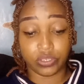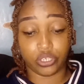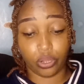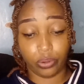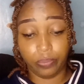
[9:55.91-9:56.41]

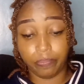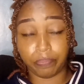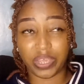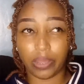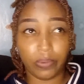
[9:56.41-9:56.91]
So
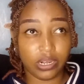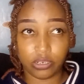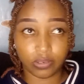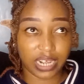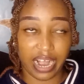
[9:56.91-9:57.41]
pick a
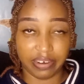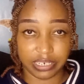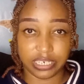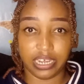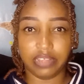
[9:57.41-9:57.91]
well-known
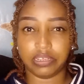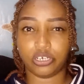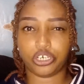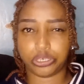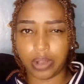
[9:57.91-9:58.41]
character and
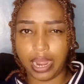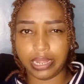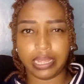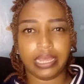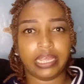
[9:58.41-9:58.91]
then
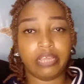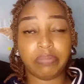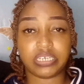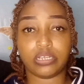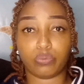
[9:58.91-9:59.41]
try
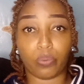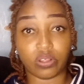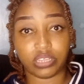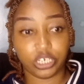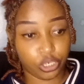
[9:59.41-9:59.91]
imitate what they